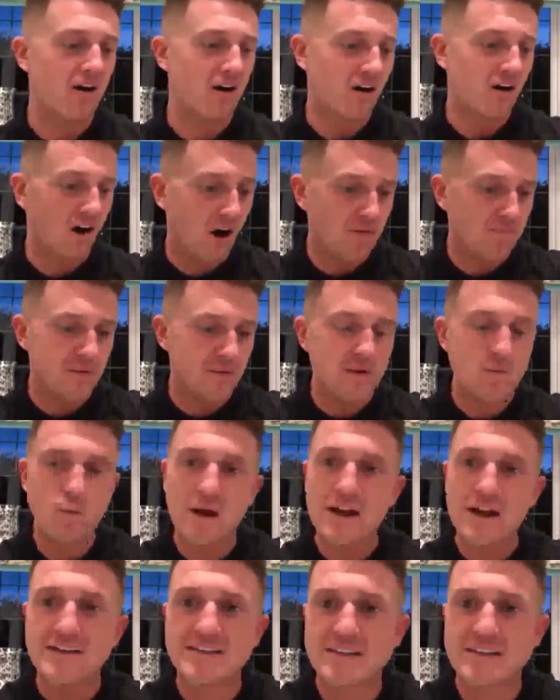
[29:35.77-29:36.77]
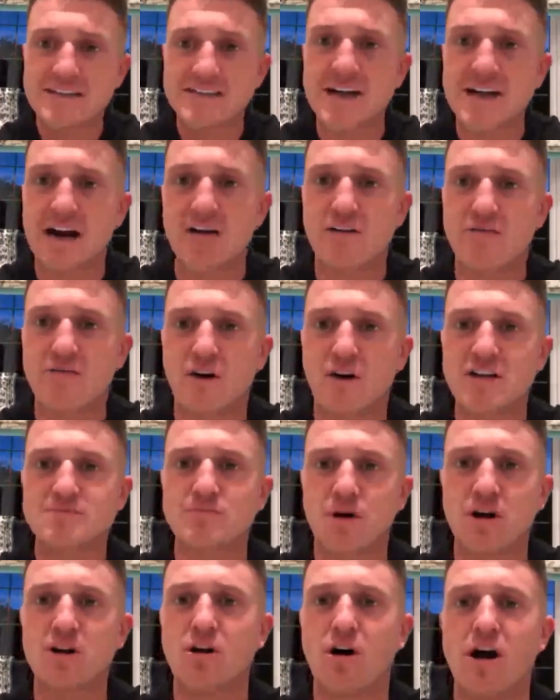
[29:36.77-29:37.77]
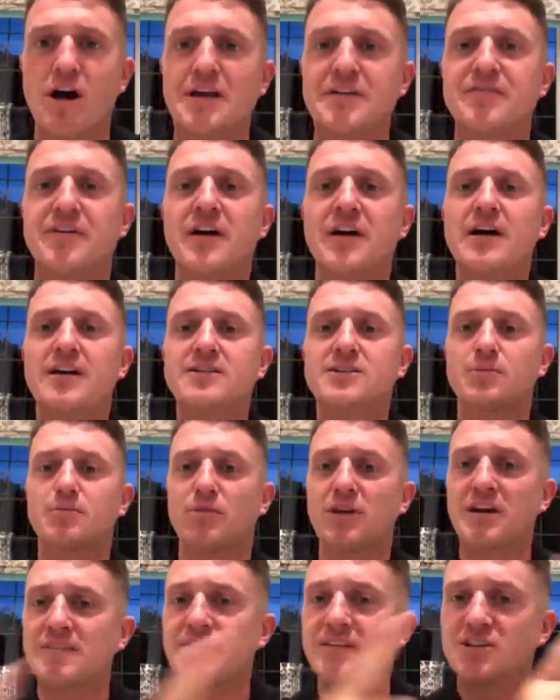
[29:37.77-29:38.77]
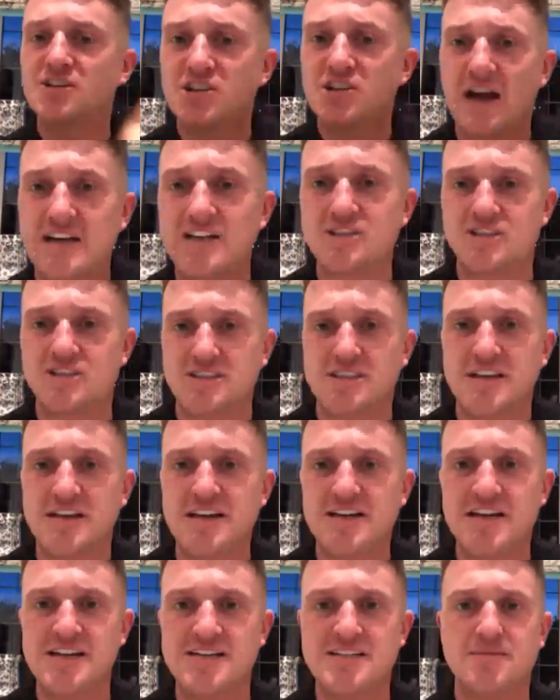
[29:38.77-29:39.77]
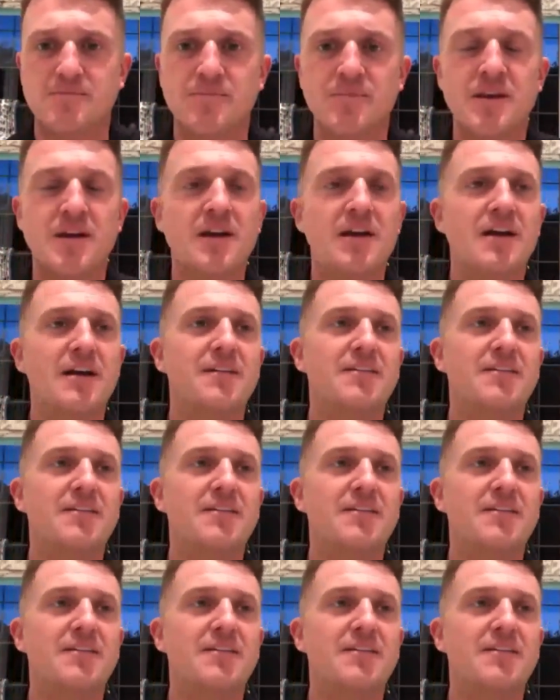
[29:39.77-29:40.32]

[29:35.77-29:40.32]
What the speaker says: and I'd be willing to sacrifice my life to bring the change that's needed.